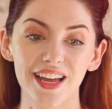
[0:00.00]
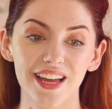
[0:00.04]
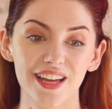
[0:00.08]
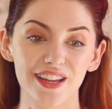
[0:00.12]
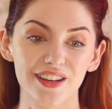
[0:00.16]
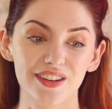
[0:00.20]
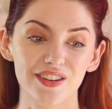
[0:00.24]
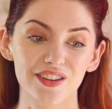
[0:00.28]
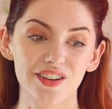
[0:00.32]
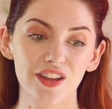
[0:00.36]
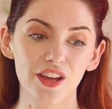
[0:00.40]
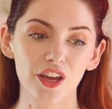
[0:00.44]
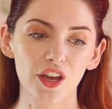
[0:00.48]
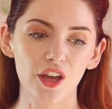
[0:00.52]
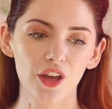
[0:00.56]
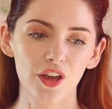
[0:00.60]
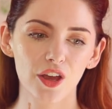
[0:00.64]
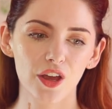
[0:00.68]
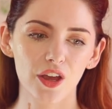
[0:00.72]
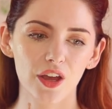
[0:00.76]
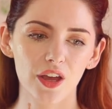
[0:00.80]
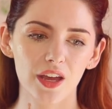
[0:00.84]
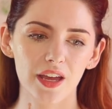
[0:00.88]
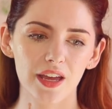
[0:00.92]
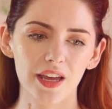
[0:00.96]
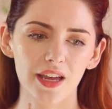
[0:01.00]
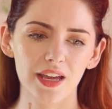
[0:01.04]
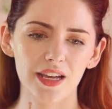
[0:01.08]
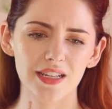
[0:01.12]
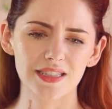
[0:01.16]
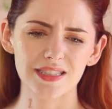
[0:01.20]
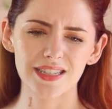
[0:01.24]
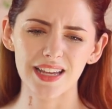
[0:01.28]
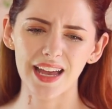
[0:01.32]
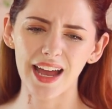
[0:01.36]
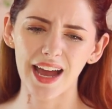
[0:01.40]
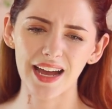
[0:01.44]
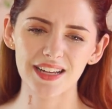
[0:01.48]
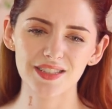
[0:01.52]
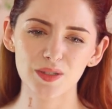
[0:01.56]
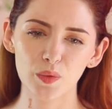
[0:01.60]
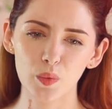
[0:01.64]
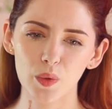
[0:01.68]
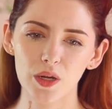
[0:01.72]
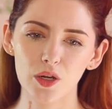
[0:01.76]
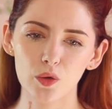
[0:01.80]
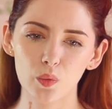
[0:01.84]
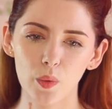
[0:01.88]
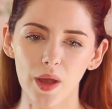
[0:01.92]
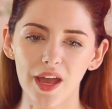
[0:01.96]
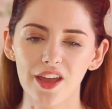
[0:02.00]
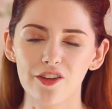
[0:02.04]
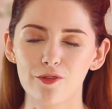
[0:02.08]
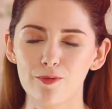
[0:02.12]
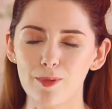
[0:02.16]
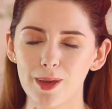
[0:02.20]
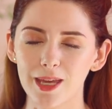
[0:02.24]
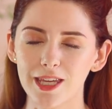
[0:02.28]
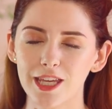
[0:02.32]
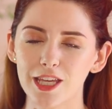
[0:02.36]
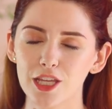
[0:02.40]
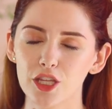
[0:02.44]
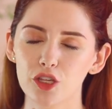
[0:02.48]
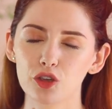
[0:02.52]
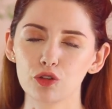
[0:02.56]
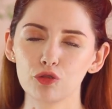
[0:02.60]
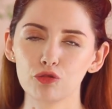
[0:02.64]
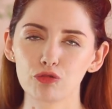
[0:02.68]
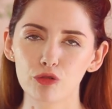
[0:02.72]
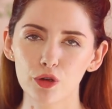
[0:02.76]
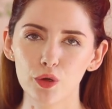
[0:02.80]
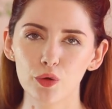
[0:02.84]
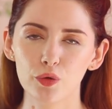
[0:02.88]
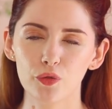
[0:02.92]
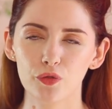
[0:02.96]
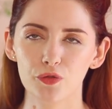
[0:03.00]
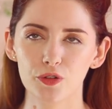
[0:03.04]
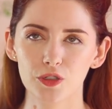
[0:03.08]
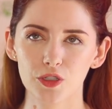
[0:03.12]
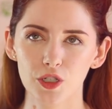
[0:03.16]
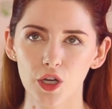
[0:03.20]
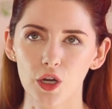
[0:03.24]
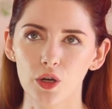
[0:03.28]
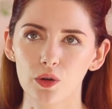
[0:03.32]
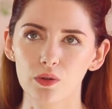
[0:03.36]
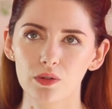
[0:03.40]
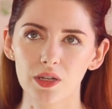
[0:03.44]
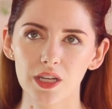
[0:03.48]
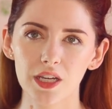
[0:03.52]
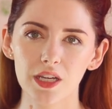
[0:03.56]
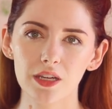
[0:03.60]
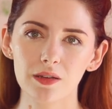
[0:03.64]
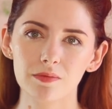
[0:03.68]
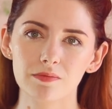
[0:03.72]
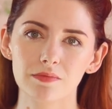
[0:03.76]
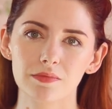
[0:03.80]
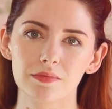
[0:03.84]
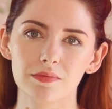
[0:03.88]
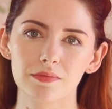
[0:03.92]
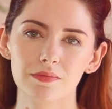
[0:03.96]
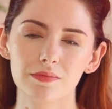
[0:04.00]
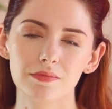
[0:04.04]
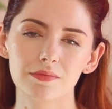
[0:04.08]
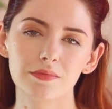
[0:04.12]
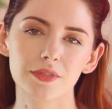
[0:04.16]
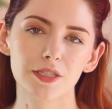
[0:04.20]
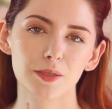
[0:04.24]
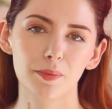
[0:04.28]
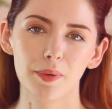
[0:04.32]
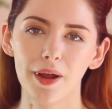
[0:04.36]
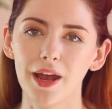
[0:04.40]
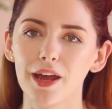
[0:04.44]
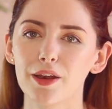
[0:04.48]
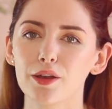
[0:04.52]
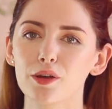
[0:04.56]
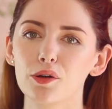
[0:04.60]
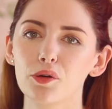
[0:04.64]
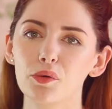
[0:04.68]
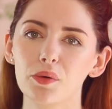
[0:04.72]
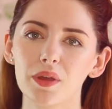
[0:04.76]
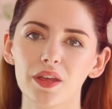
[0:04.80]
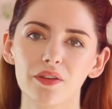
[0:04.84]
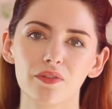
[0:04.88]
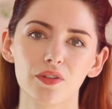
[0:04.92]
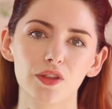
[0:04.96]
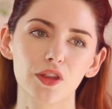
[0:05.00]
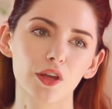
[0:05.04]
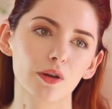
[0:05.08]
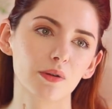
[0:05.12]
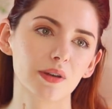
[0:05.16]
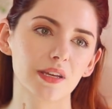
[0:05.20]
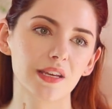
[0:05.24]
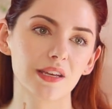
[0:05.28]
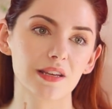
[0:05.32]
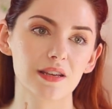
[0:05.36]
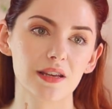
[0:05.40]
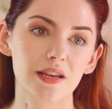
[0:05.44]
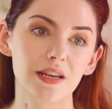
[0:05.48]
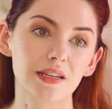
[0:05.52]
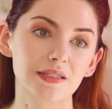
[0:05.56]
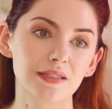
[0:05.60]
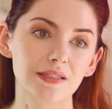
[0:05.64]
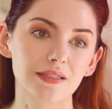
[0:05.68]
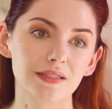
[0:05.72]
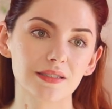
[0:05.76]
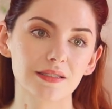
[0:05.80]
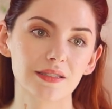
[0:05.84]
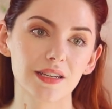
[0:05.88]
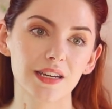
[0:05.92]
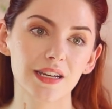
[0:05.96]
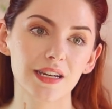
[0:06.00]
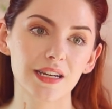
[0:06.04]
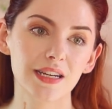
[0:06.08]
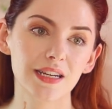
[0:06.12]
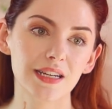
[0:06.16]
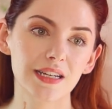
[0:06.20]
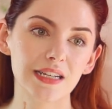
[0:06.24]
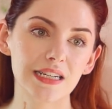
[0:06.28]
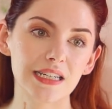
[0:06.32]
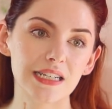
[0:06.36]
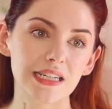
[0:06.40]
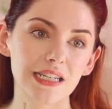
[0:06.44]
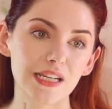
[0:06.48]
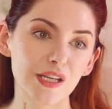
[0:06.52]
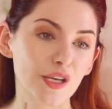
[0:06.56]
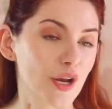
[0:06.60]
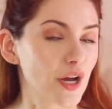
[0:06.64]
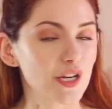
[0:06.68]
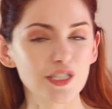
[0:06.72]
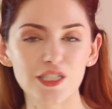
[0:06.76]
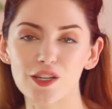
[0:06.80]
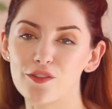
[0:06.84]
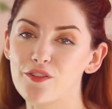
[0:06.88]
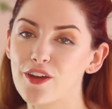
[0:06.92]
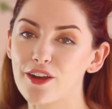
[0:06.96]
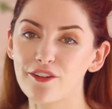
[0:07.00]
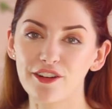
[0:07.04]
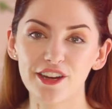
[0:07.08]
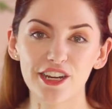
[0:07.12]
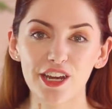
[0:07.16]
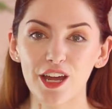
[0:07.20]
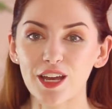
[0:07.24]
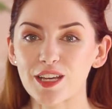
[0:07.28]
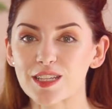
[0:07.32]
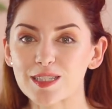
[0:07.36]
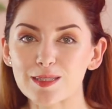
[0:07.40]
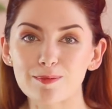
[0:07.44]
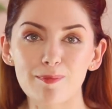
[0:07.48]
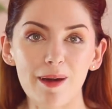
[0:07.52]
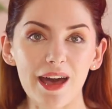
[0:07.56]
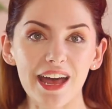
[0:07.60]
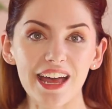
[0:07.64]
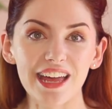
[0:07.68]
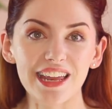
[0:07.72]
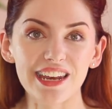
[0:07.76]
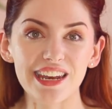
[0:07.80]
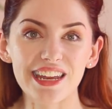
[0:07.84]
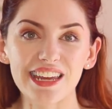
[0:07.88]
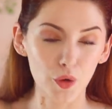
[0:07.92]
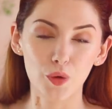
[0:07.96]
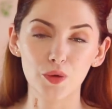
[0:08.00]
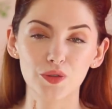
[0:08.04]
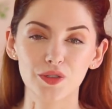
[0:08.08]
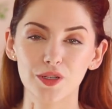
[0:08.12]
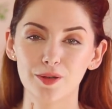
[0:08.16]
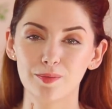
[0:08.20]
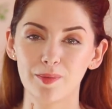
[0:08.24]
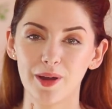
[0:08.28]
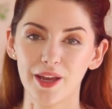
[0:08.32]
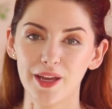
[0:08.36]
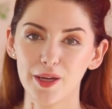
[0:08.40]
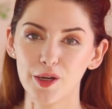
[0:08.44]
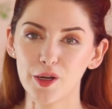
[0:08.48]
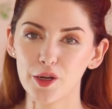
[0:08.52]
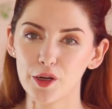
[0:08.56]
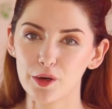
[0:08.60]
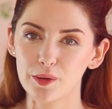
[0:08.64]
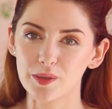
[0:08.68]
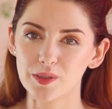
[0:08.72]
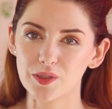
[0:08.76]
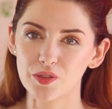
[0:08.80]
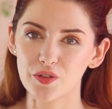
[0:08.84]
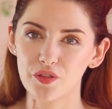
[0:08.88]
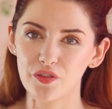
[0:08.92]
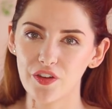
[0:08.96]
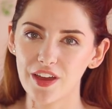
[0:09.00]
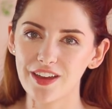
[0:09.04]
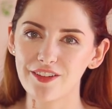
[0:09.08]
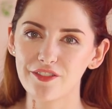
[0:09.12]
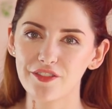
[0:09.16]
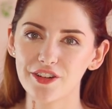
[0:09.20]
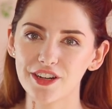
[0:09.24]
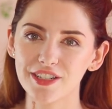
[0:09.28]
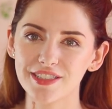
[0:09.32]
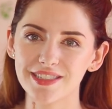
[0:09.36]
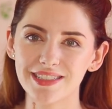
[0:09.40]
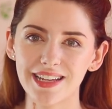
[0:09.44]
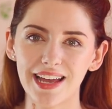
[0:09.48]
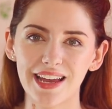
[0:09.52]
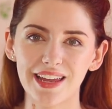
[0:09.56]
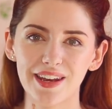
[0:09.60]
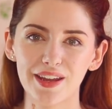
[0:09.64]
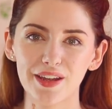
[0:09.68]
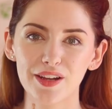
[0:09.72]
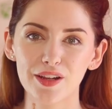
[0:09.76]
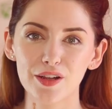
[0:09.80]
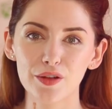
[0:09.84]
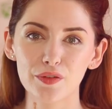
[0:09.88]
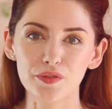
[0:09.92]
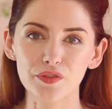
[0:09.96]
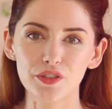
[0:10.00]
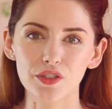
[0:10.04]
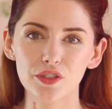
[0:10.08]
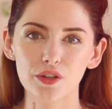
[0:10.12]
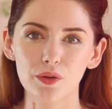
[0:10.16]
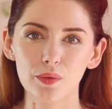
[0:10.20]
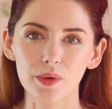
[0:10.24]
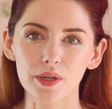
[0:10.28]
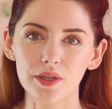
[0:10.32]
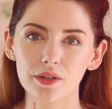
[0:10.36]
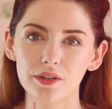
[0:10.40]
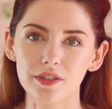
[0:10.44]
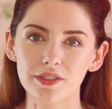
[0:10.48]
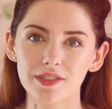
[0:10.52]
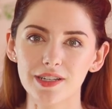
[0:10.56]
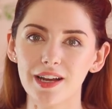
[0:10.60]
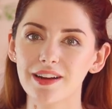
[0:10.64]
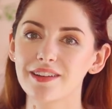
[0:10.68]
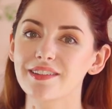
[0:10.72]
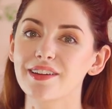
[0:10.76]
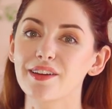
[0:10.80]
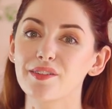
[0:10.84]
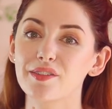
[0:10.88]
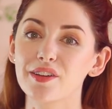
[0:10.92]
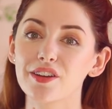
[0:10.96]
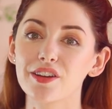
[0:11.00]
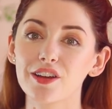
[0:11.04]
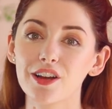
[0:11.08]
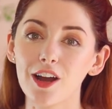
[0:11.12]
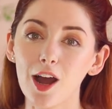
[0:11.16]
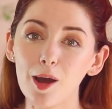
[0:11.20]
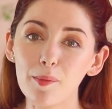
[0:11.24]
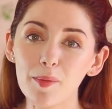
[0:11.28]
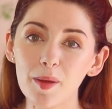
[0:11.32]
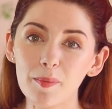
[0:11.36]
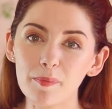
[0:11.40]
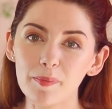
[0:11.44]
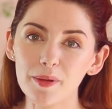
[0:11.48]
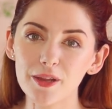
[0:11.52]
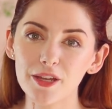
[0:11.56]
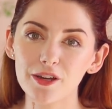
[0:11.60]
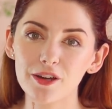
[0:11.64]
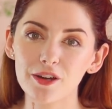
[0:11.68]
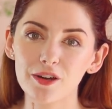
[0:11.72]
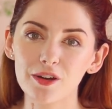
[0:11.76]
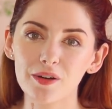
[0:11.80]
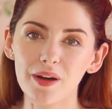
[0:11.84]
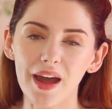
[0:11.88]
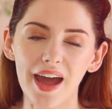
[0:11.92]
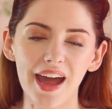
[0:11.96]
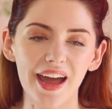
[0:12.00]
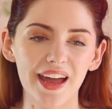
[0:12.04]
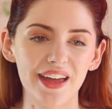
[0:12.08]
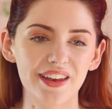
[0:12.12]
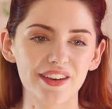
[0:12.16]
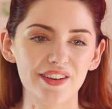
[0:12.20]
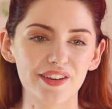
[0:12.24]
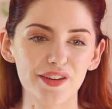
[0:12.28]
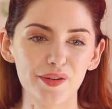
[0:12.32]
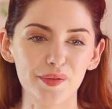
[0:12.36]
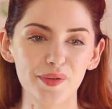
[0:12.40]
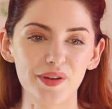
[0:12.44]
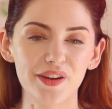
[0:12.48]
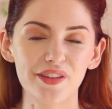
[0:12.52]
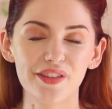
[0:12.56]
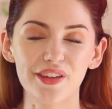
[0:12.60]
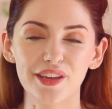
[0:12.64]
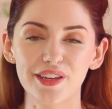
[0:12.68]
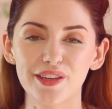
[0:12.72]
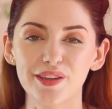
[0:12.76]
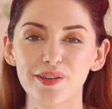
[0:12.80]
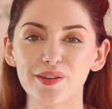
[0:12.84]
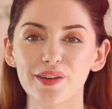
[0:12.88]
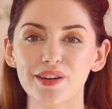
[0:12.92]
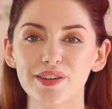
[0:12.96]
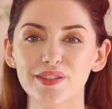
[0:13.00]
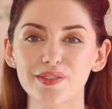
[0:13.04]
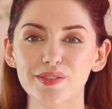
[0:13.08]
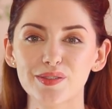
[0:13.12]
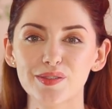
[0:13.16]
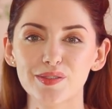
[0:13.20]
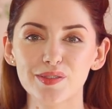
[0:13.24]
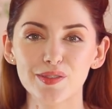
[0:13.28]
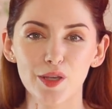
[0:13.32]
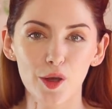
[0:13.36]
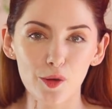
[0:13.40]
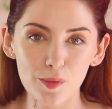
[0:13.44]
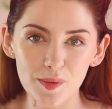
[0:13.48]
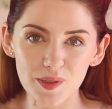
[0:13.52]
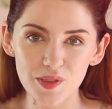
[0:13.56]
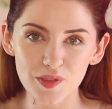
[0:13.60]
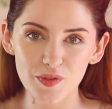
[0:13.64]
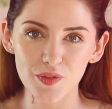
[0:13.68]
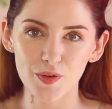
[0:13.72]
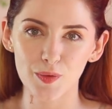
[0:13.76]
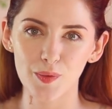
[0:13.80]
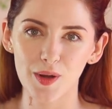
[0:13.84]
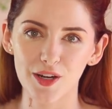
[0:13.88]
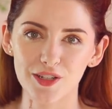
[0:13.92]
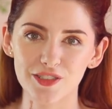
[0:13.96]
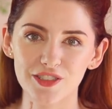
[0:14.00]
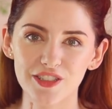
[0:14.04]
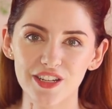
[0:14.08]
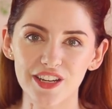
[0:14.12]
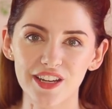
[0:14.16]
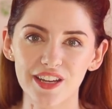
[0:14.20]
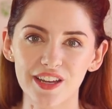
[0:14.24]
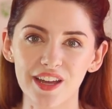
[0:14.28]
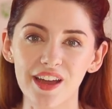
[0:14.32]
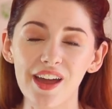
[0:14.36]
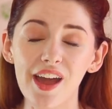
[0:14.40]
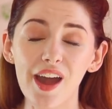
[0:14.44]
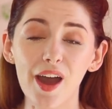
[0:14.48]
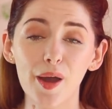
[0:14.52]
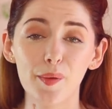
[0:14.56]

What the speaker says: and it has a weird way of making you root for Tony Soprano, even though he is not a very nice man. Those are my current favorites, and I'd love to know what yours are down in the comment below. And I want to thank you guys so much for watching.